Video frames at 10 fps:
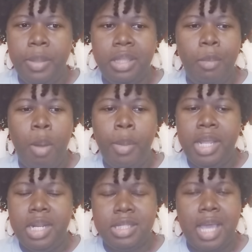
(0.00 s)
But the moment
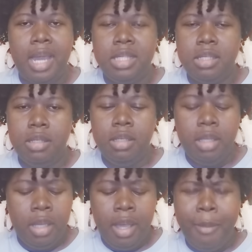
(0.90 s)
they decided to
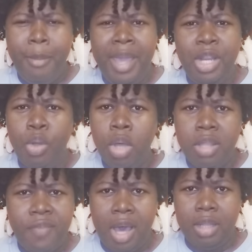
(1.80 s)
make Noah
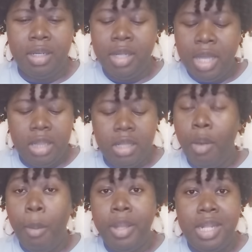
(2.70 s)
the father, the
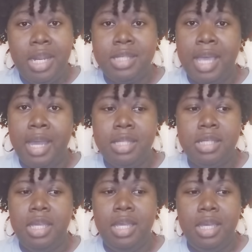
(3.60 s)
moment that they decided
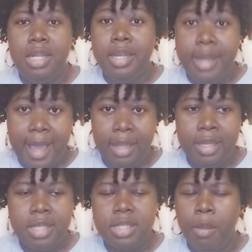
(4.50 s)
to end
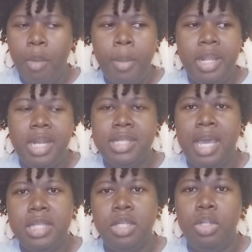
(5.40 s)
Nalex, the moment they
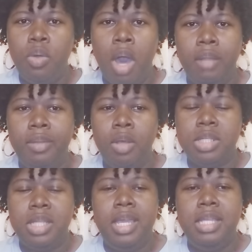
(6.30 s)
decided to do all of
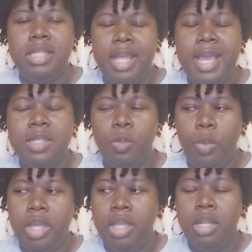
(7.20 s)
those things, that's
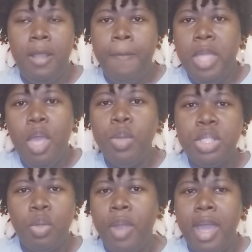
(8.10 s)
when it
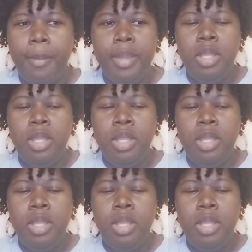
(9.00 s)
was a wrap.